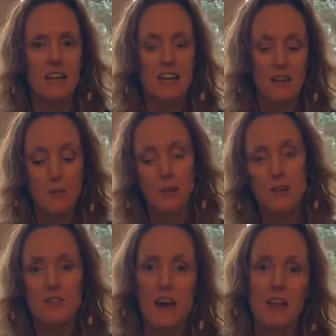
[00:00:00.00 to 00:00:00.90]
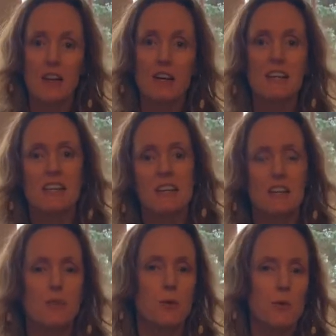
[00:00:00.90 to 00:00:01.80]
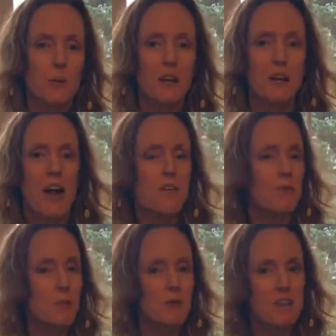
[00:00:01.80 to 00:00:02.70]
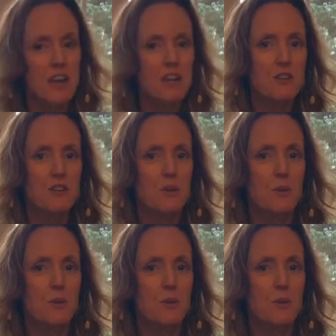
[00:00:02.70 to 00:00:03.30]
In the window of tolerance is when we have the most energy,